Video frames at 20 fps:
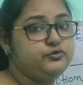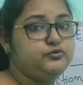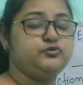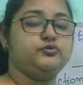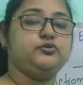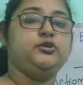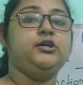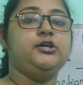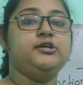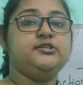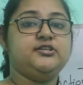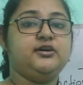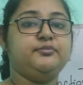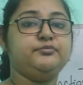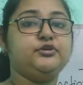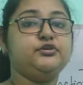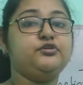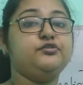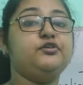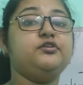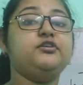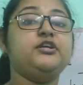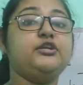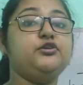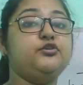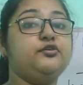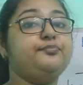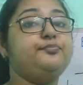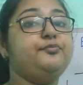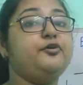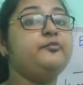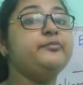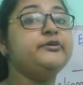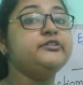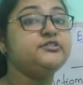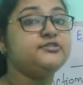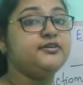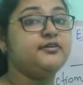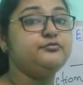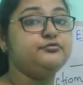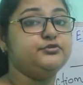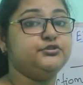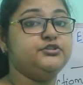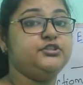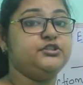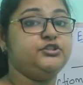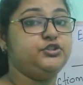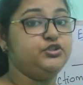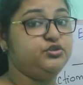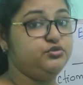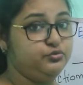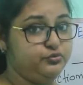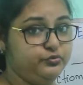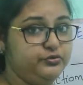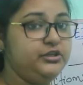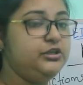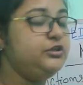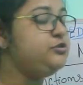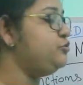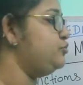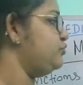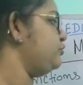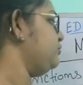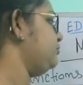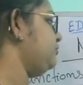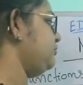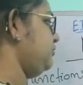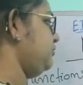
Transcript: do, something that you have promised someone that you will do.